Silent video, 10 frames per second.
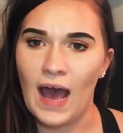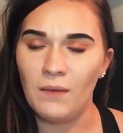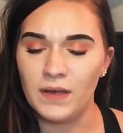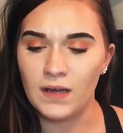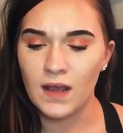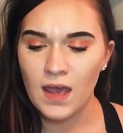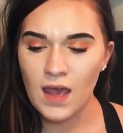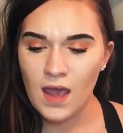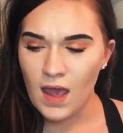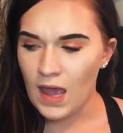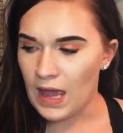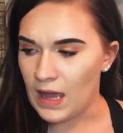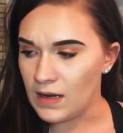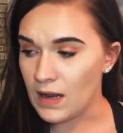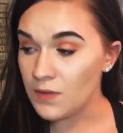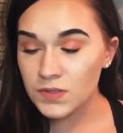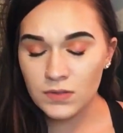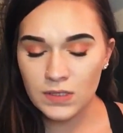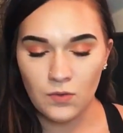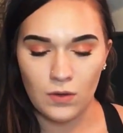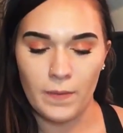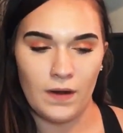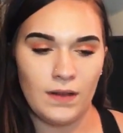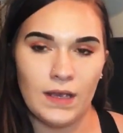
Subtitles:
happened, and I was totally cool about it.